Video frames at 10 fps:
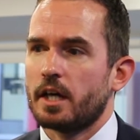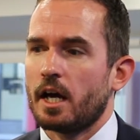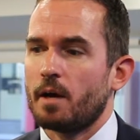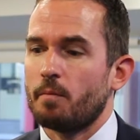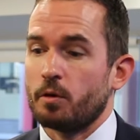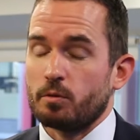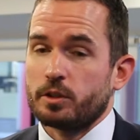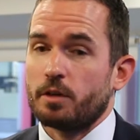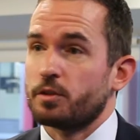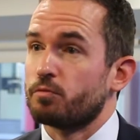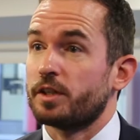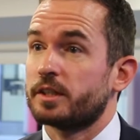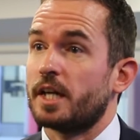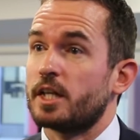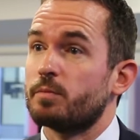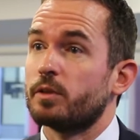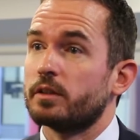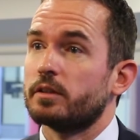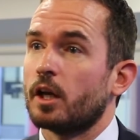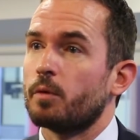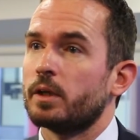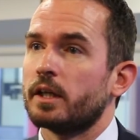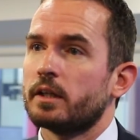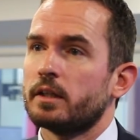and also just risk sentiment globally.